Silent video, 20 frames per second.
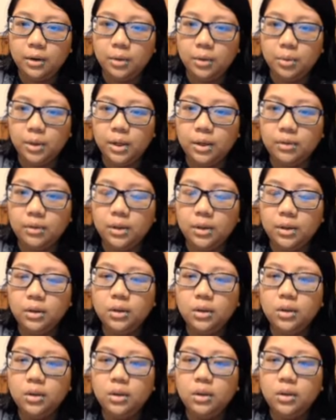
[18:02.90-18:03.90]
whatever.
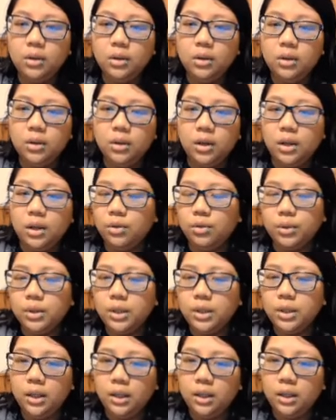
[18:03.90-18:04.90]
I don't know what
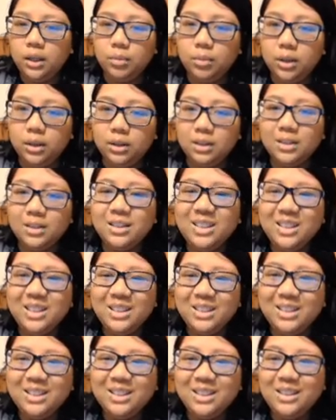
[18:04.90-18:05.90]
Canadian money is.
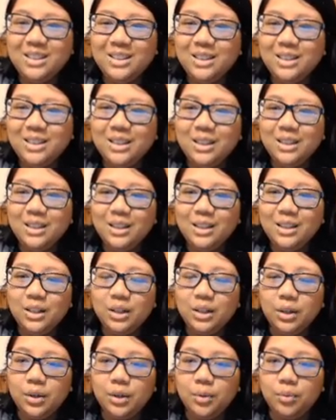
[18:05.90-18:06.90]

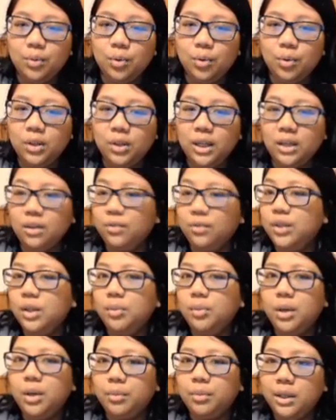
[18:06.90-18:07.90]
Or like a
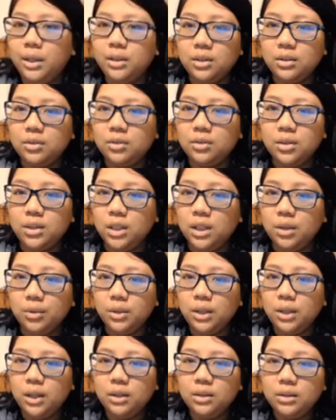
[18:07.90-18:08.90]
Filipino peso, since I know what
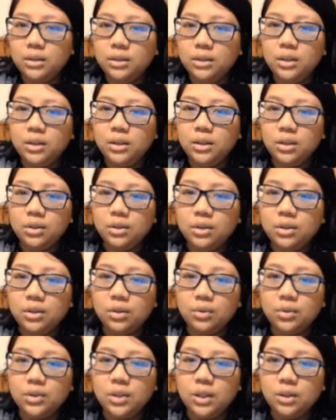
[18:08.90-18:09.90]
that is.
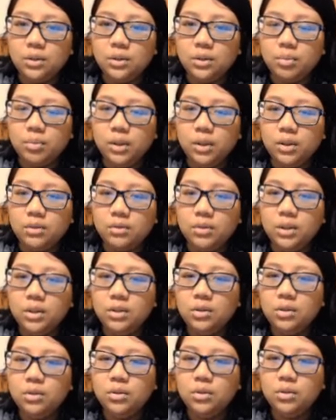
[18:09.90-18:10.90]
So sales price
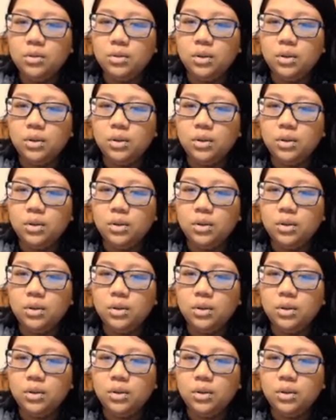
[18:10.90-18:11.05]
original,